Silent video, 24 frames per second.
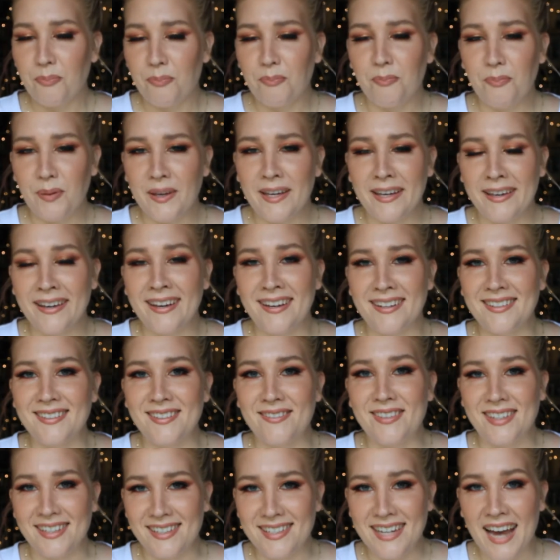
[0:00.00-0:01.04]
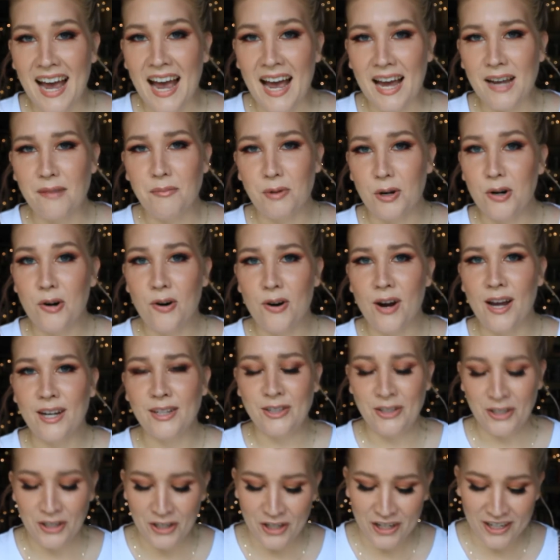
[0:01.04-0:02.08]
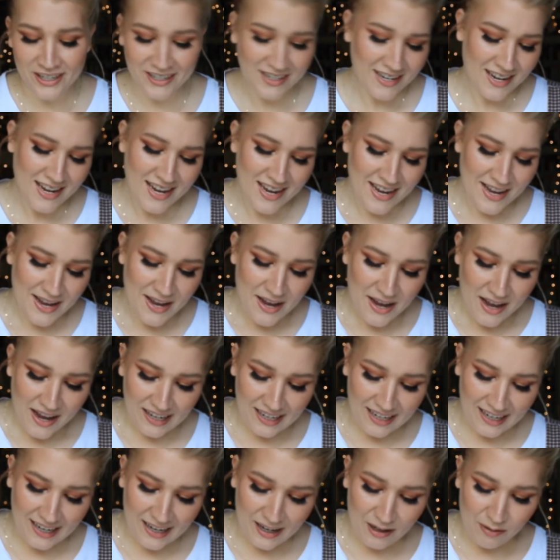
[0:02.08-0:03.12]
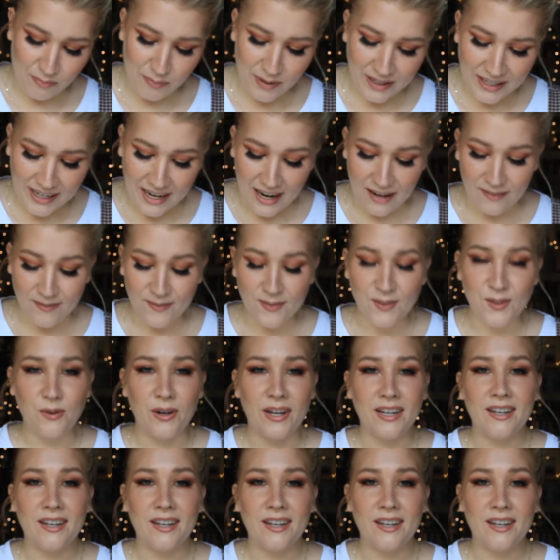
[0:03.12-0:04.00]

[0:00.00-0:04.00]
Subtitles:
because of the time crunch. But yeah, so I